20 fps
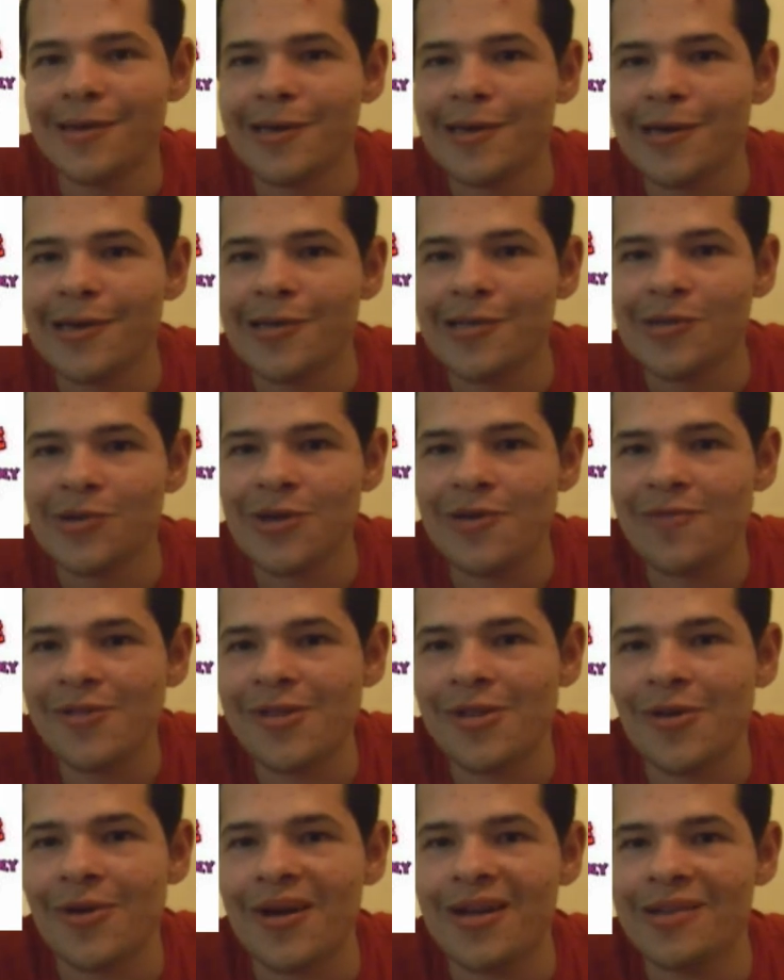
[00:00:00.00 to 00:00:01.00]
So even
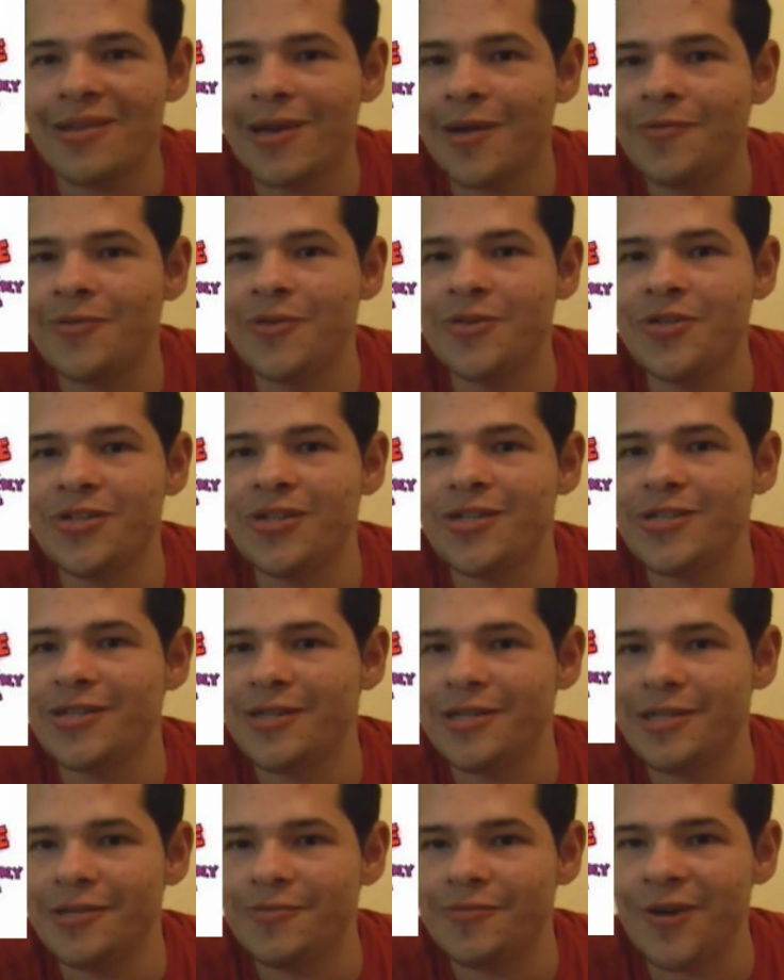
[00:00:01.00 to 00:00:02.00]
though I love Eustace and
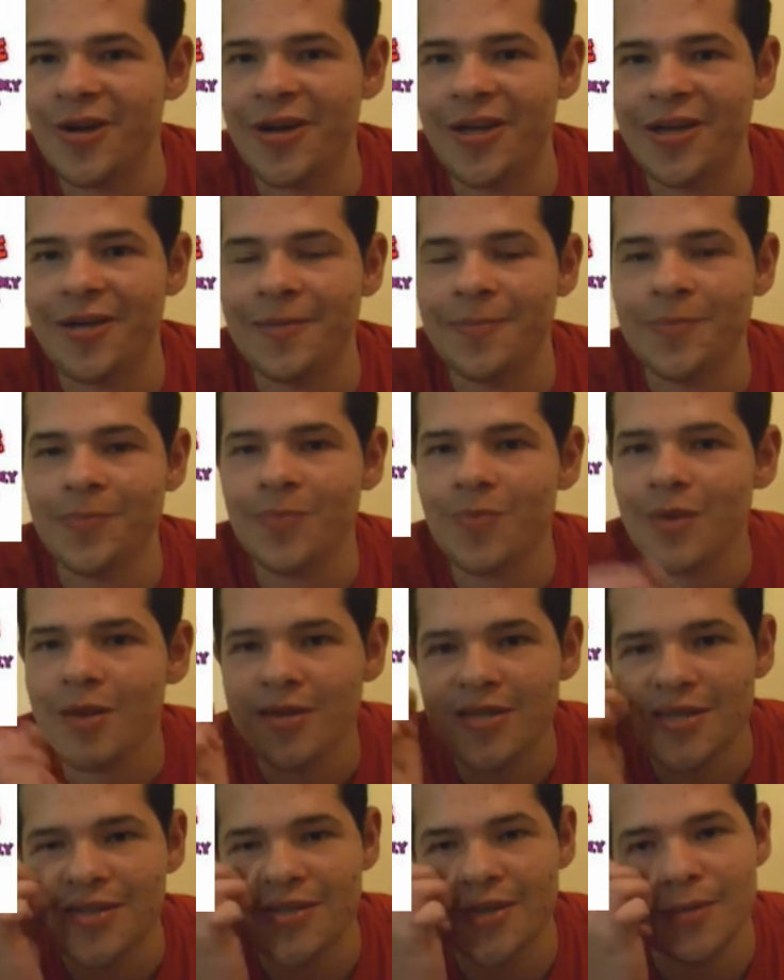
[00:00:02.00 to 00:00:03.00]
he's funny,
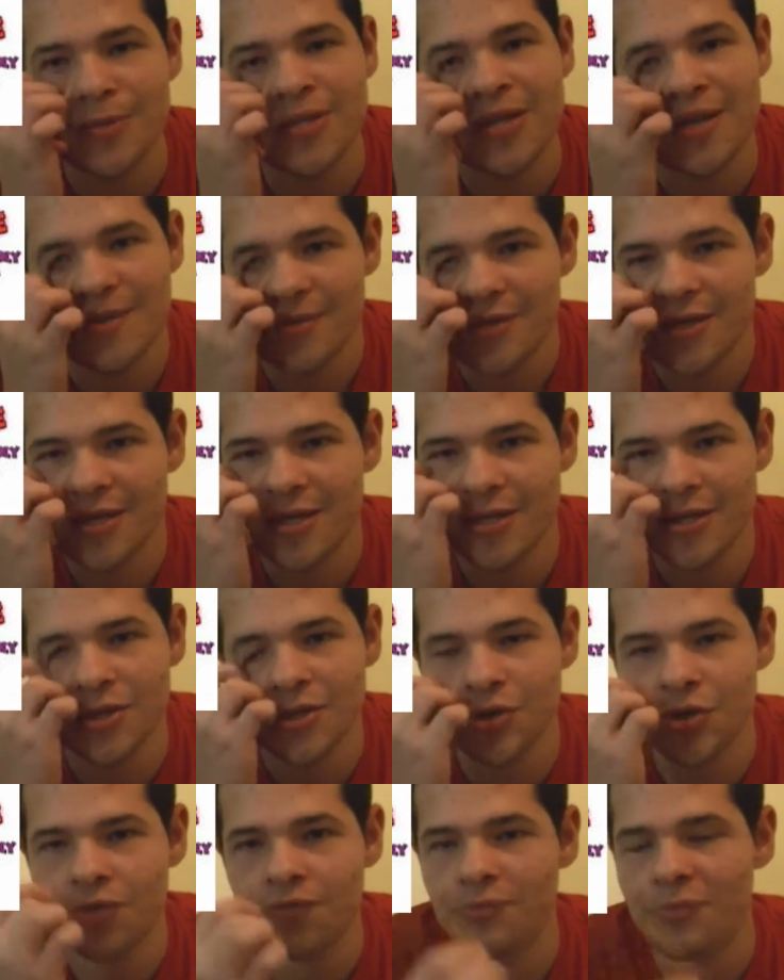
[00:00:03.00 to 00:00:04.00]
sometimes he can
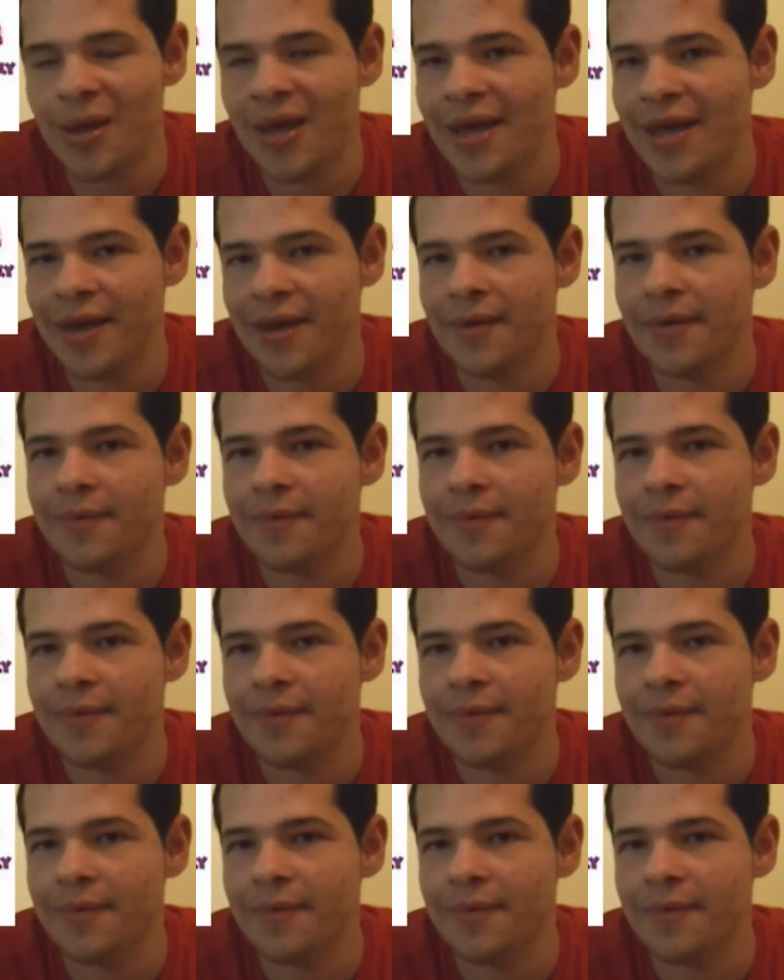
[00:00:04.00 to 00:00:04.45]
deserve pain.